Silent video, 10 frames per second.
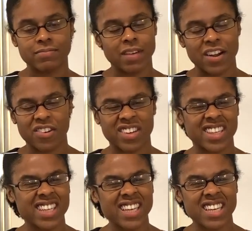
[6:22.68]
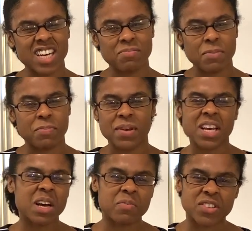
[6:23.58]
I don't know, clean up, maybe
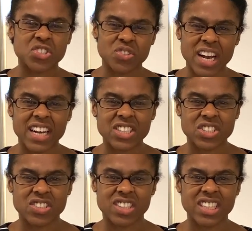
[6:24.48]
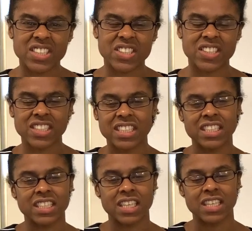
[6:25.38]
pick up the trash, the litter,
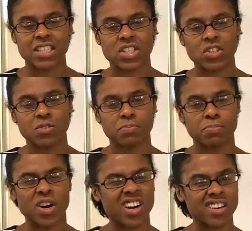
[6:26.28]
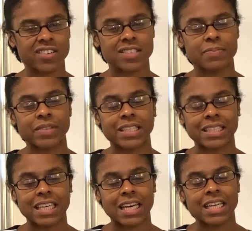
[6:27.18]
in a certain park or something like
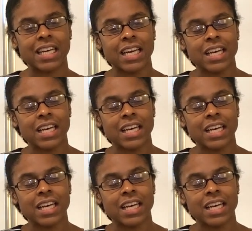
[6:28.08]
that.